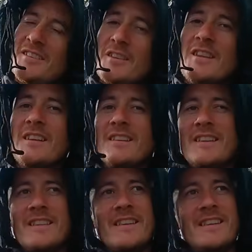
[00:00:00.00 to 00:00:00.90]
So I think
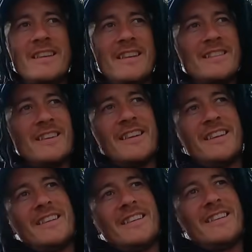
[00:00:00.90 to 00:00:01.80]
like there's
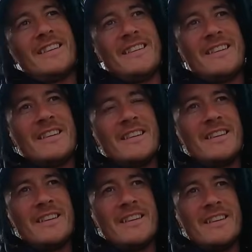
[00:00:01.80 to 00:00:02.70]
like
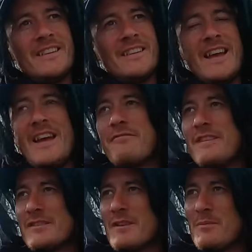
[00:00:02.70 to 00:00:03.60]
like
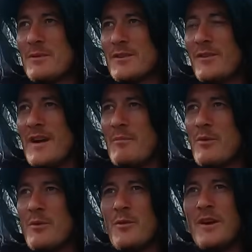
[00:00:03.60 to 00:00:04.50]
every trip has got that
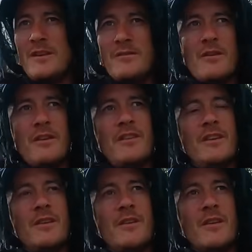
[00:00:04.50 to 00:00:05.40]
point where you've got
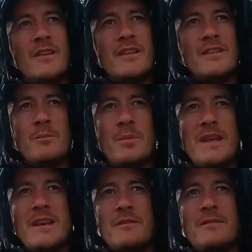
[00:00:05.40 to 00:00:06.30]
the the
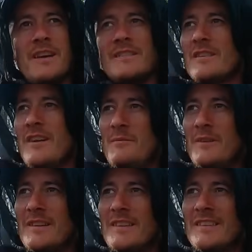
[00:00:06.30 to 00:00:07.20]
peak of
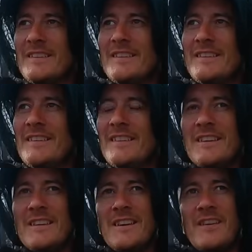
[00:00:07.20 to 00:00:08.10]
excitement,
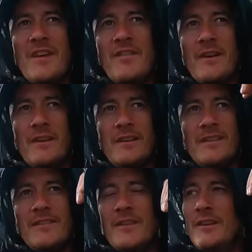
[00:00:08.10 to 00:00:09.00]
and then the
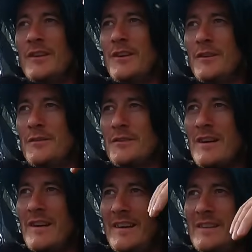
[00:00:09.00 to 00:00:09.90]
the lull of
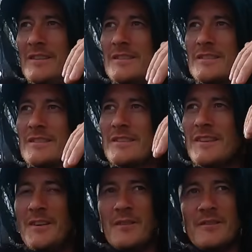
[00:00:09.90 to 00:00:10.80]
tiredness,
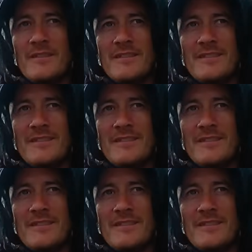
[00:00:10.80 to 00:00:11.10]
and